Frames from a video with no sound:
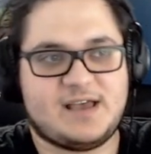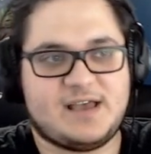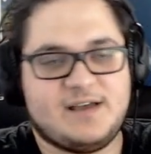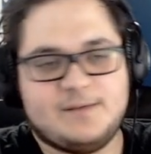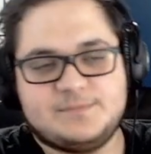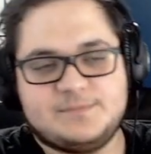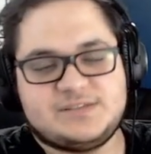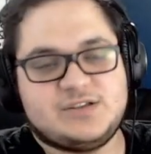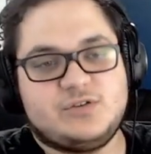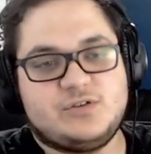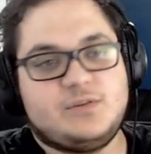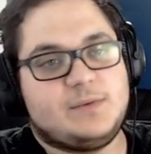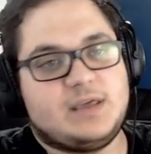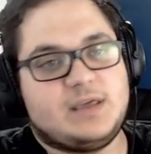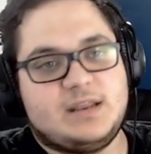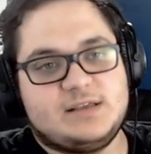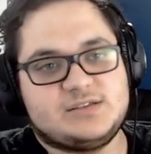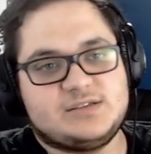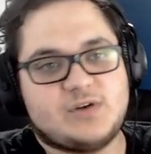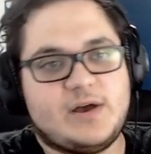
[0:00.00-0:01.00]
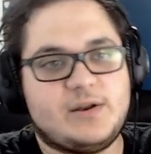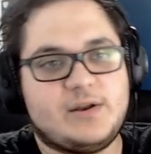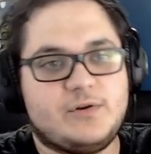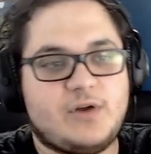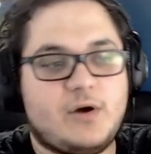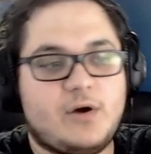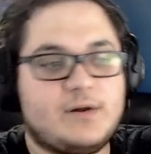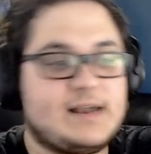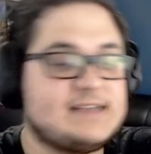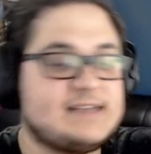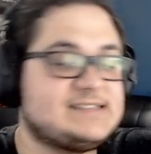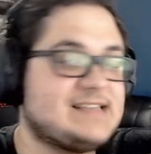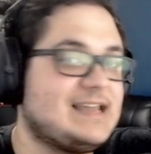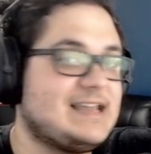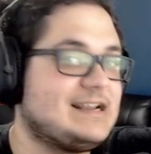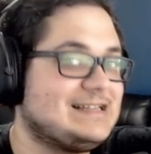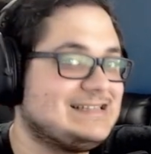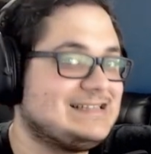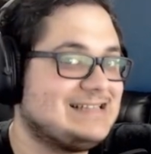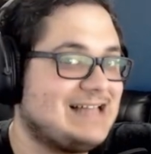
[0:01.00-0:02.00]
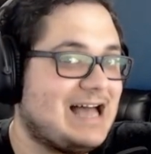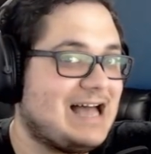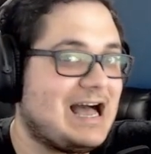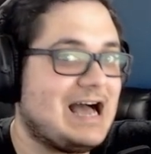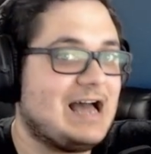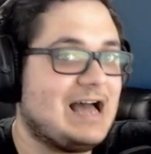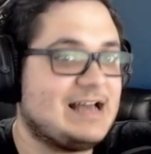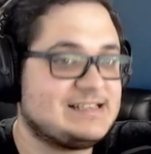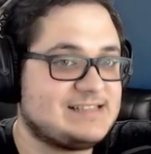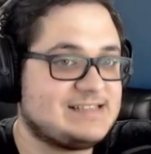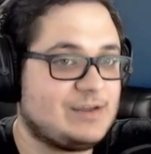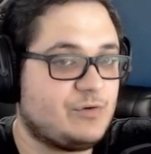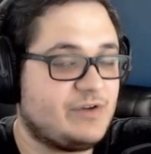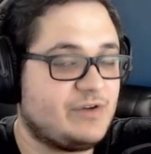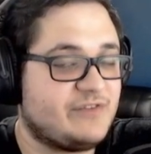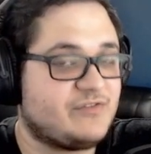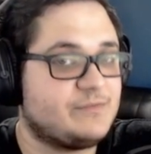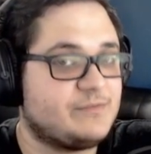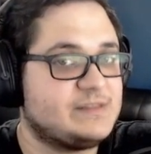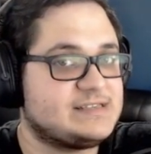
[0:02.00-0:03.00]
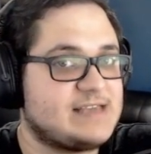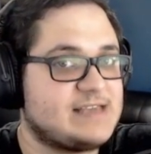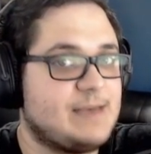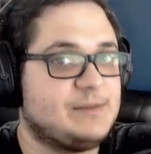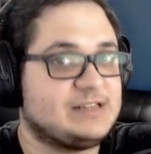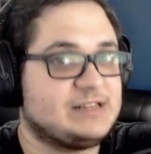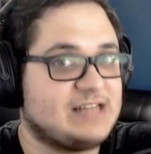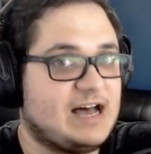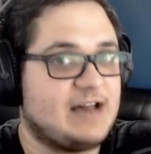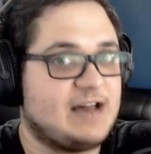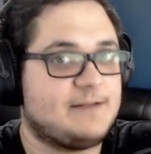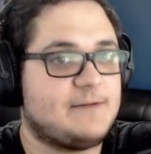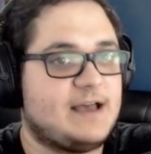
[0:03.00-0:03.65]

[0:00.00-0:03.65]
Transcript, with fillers: I'm still in the beginning, so I don't know. And I stayed away from this game a lot.